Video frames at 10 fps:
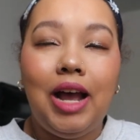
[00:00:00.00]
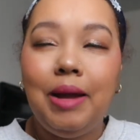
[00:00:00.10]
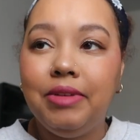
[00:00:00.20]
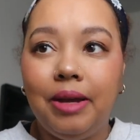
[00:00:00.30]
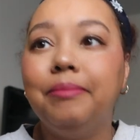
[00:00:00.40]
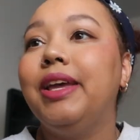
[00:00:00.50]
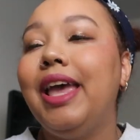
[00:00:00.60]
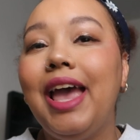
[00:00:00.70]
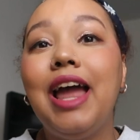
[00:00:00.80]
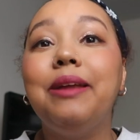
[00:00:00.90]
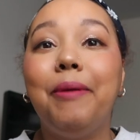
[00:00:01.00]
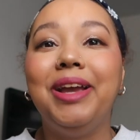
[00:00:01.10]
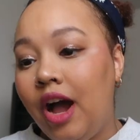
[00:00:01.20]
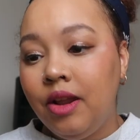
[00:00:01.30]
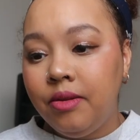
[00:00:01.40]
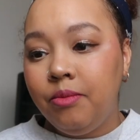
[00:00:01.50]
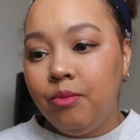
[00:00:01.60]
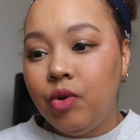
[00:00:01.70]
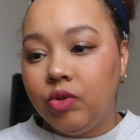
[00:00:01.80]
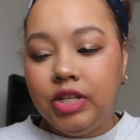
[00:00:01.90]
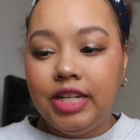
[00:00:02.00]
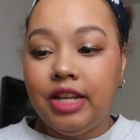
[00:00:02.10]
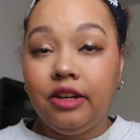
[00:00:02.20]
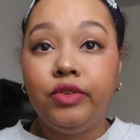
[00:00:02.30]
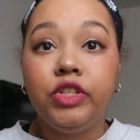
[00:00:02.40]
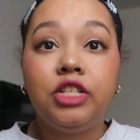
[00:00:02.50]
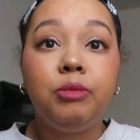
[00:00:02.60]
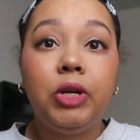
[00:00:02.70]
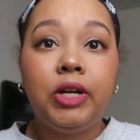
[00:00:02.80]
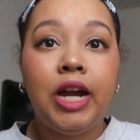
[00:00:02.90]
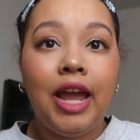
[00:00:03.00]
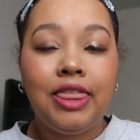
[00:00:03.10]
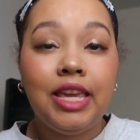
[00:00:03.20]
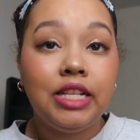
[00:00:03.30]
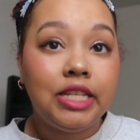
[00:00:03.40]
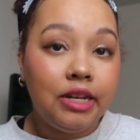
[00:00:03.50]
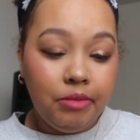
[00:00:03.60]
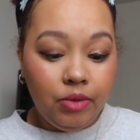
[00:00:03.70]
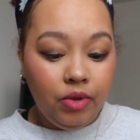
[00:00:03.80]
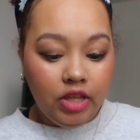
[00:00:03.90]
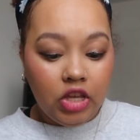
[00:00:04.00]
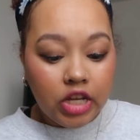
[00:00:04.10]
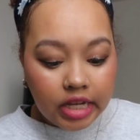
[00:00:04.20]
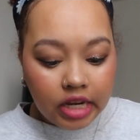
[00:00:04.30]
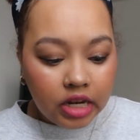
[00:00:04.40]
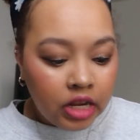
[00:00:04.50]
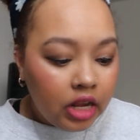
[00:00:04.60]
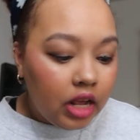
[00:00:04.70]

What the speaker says: I'm dumb. Anyway, I'm really excited for this TBR. I think it's going to be really good.